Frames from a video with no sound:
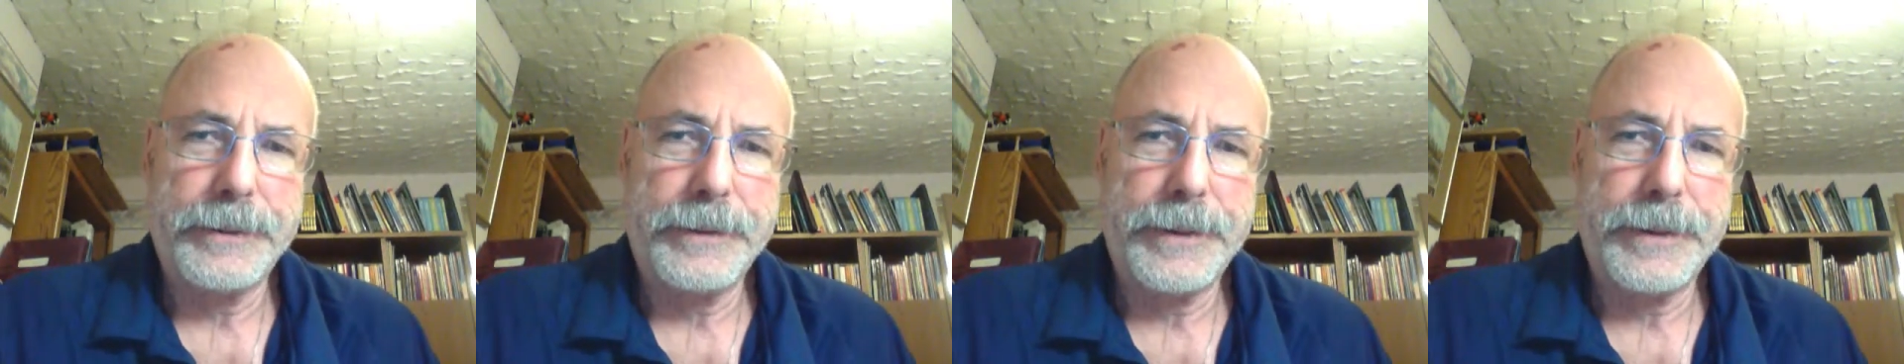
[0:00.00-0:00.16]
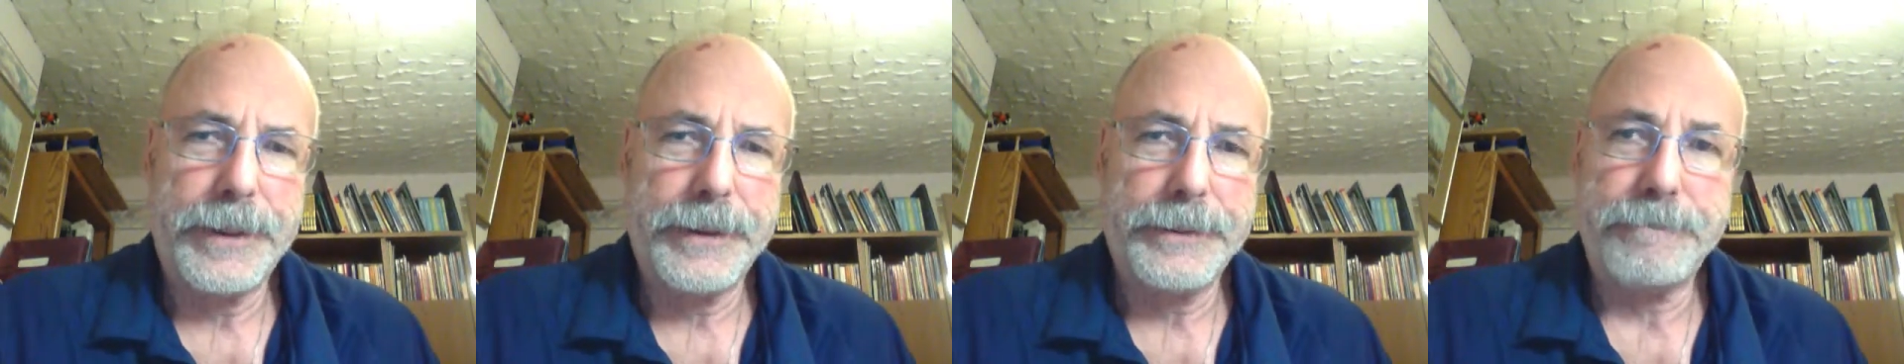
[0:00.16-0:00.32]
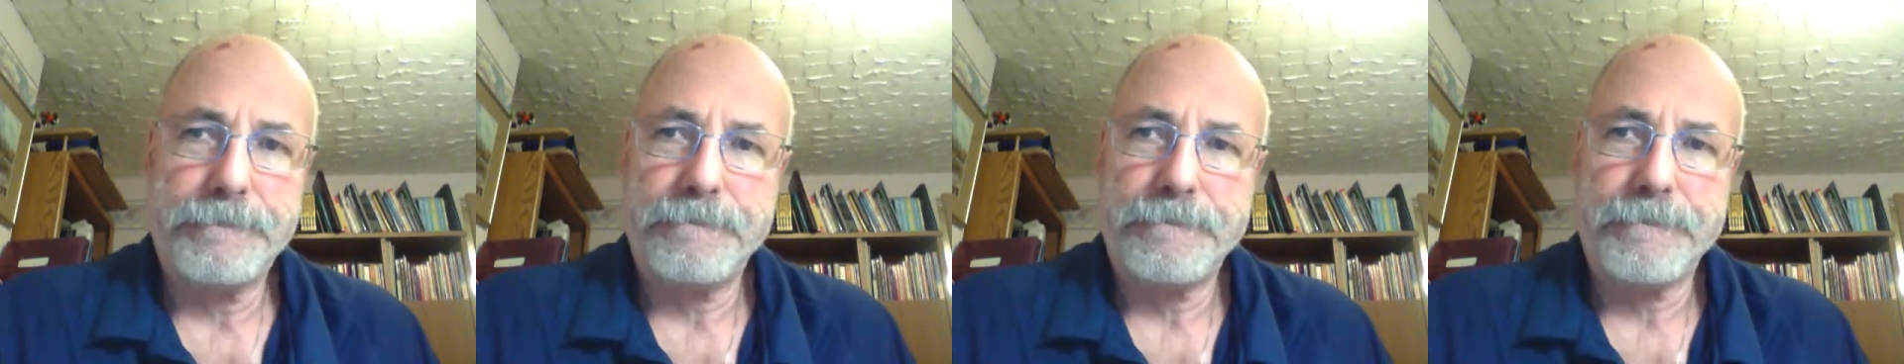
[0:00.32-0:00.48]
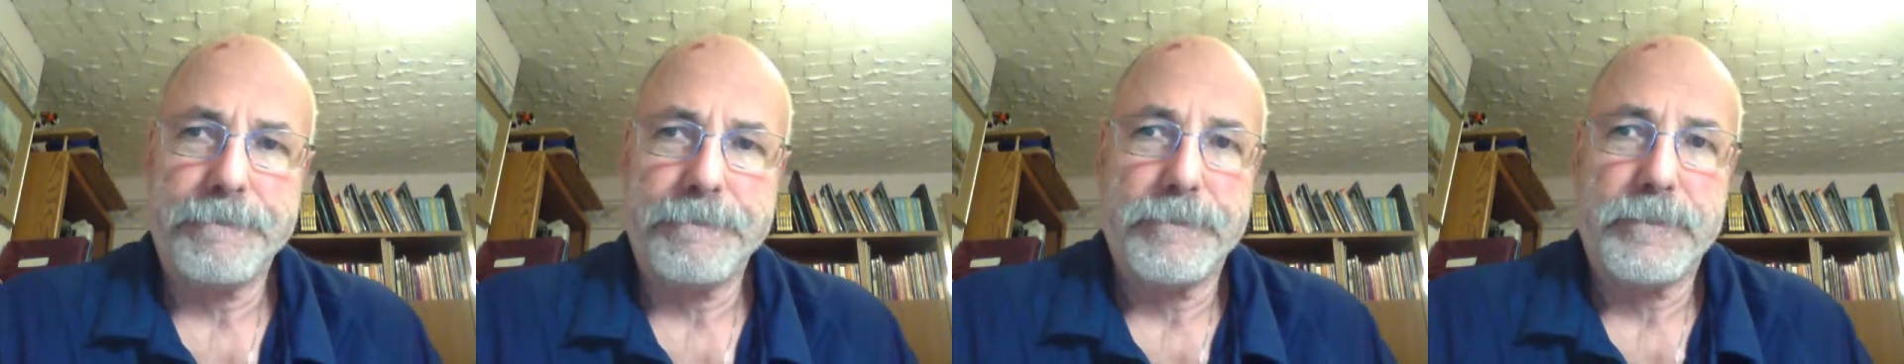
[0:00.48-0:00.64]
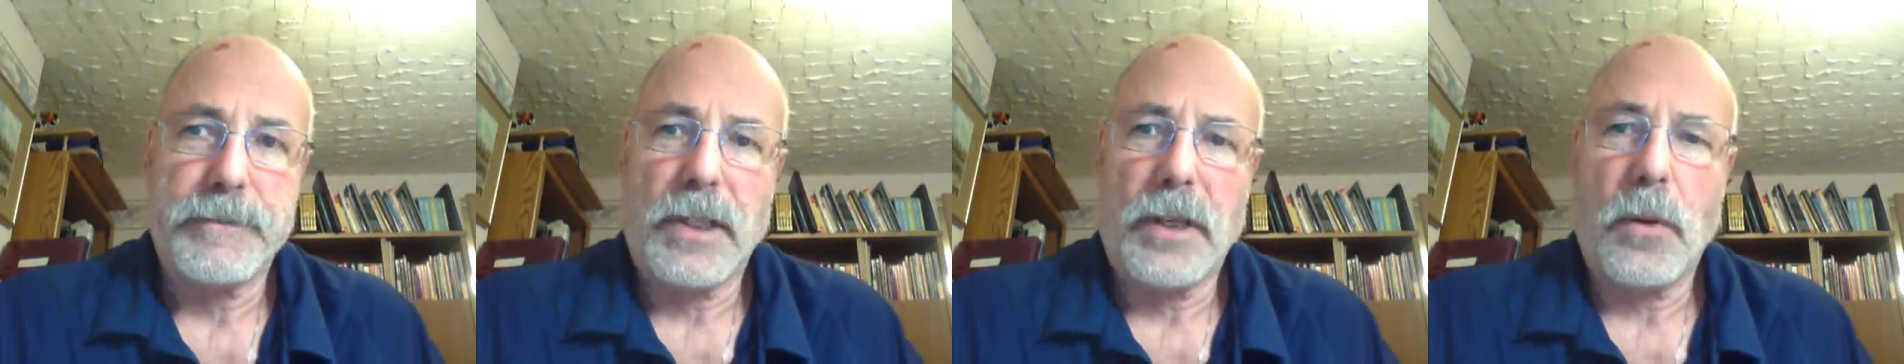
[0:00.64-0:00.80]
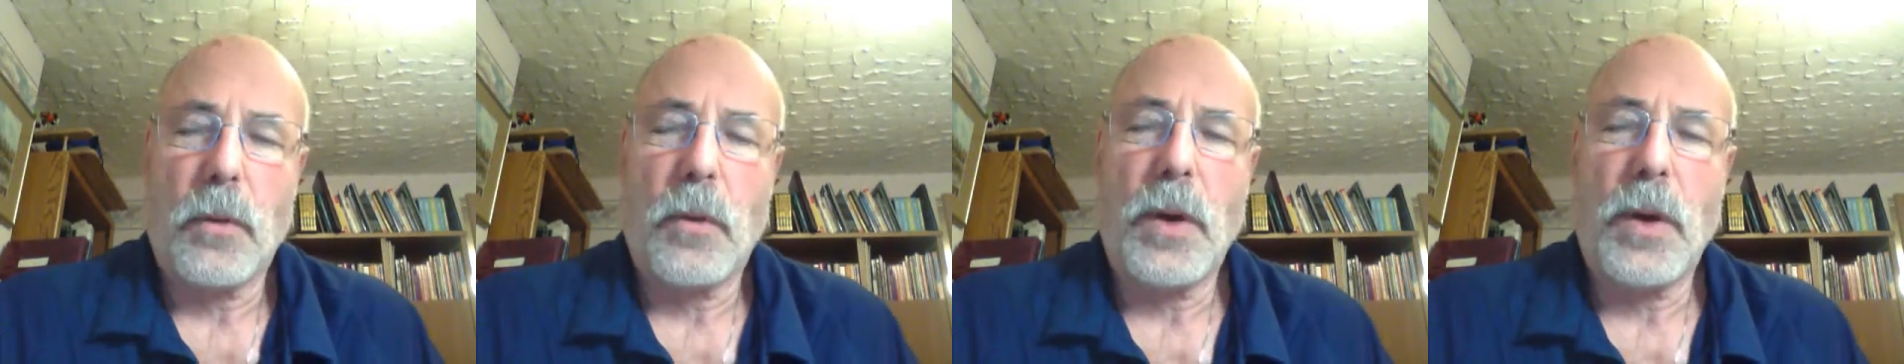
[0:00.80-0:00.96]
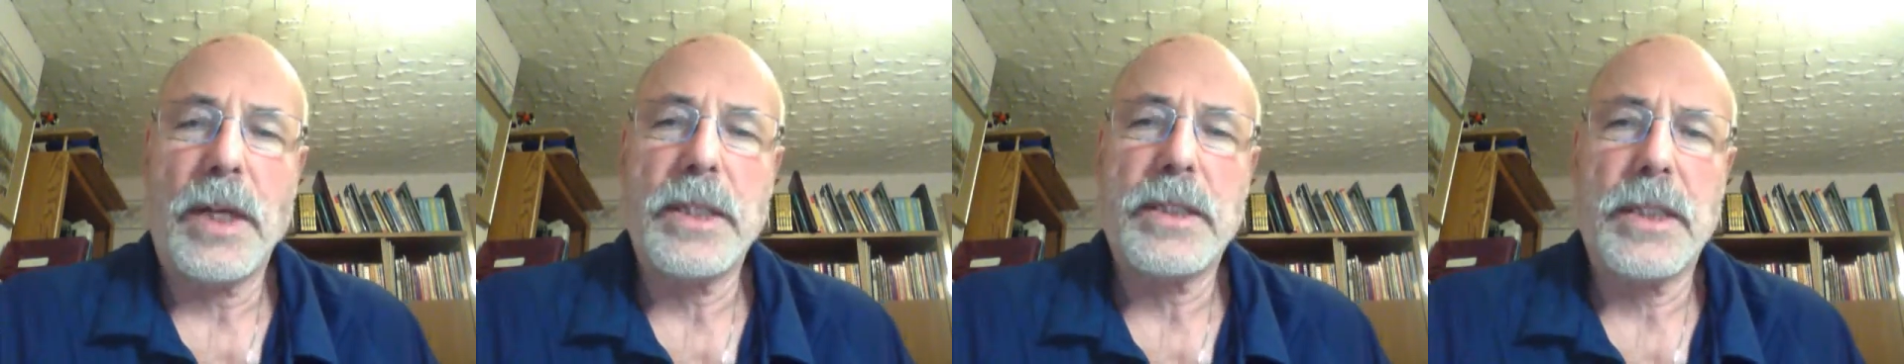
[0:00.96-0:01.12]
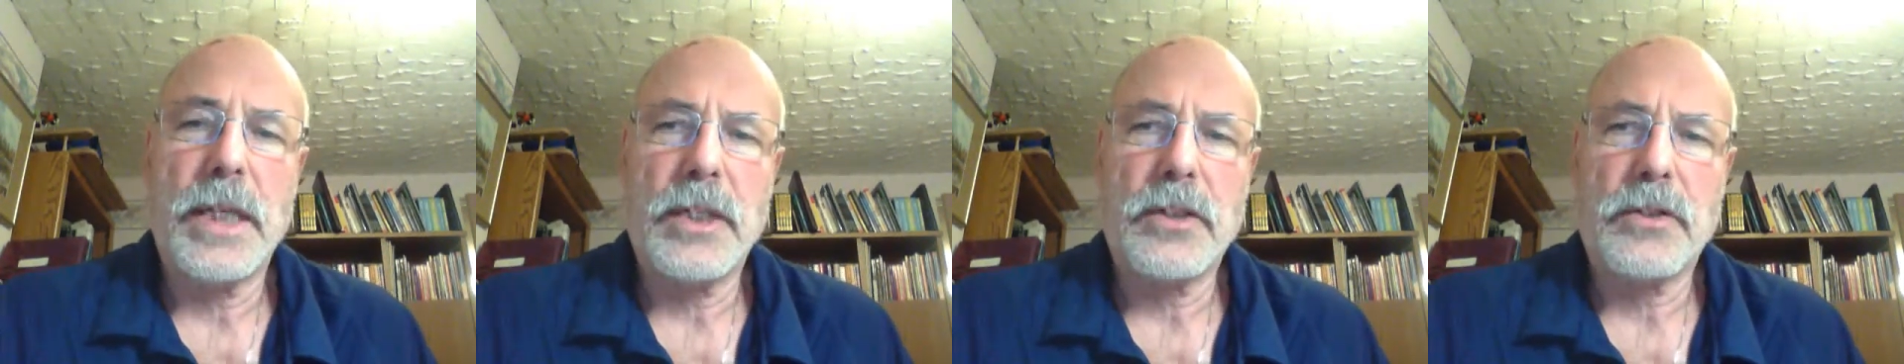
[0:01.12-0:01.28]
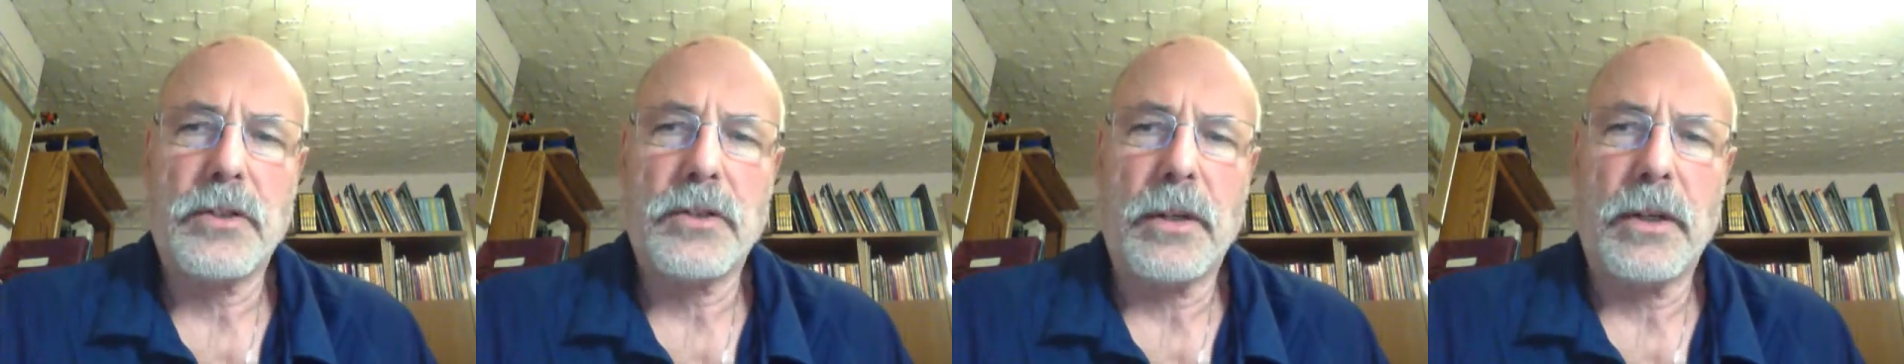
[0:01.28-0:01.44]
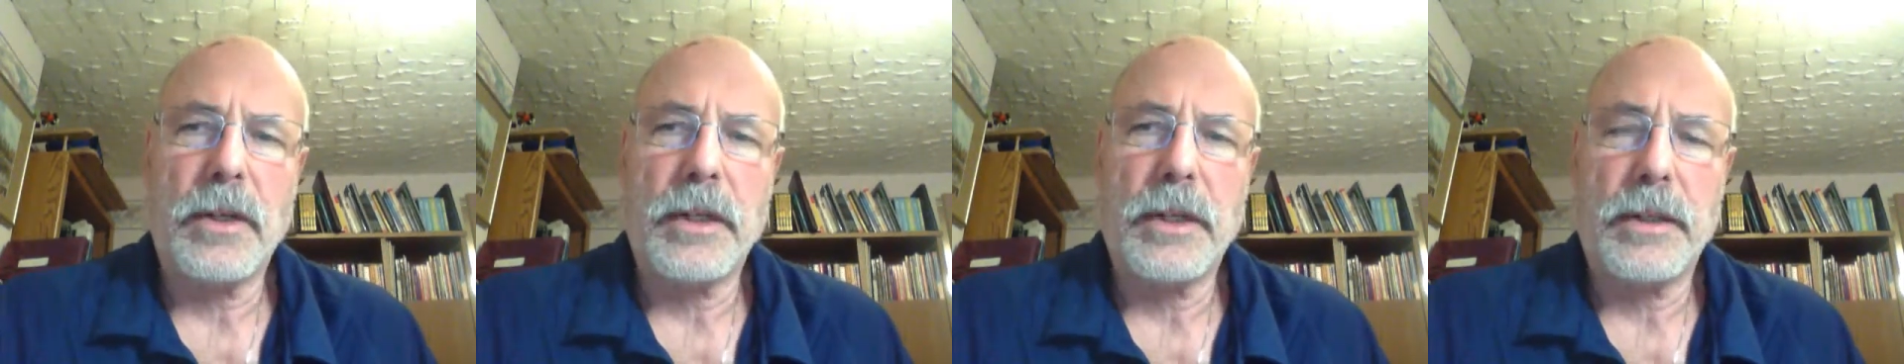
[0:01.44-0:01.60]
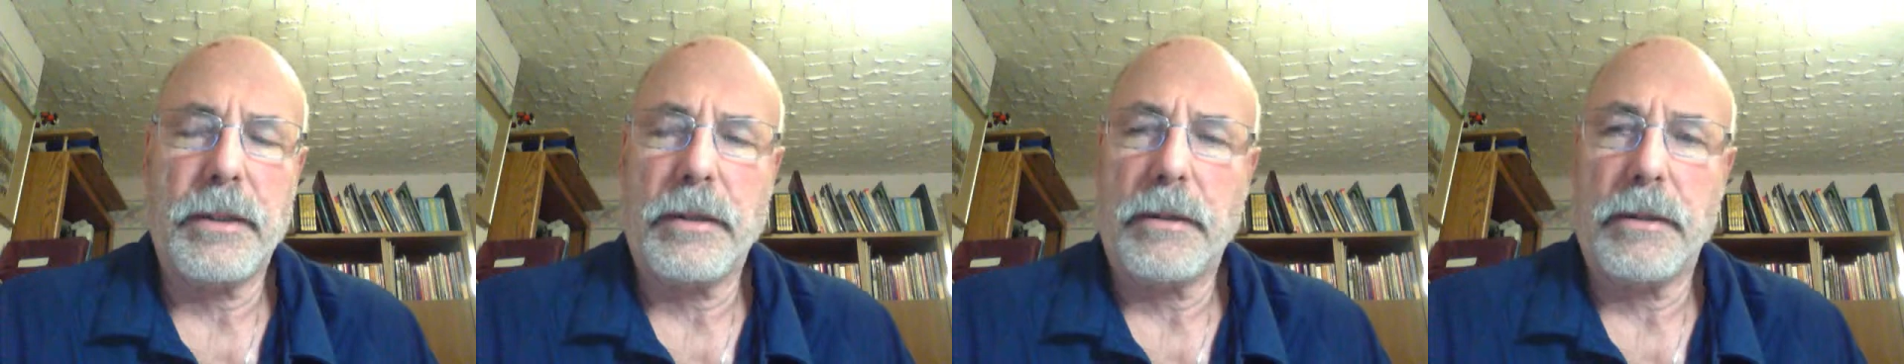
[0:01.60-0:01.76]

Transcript: Well, why say sorry?